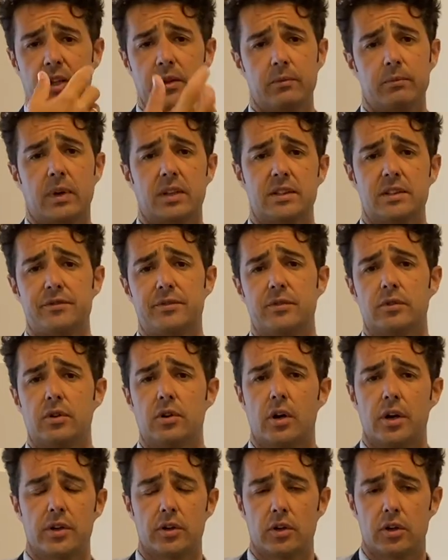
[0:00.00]
But if you
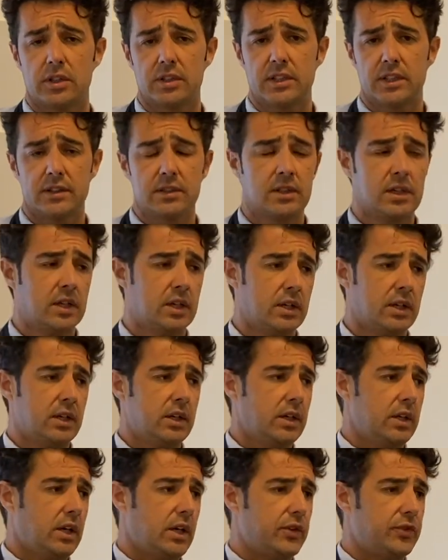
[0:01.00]
go on holiday
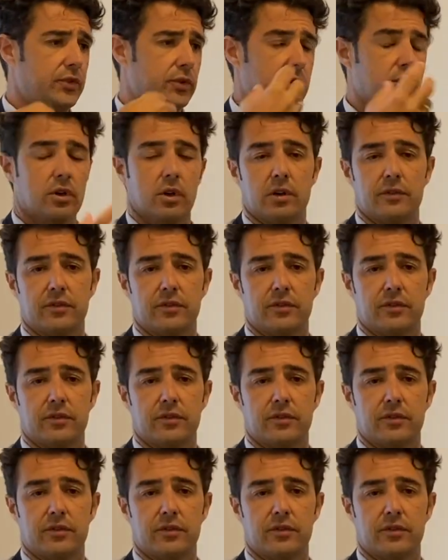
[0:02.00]
and you go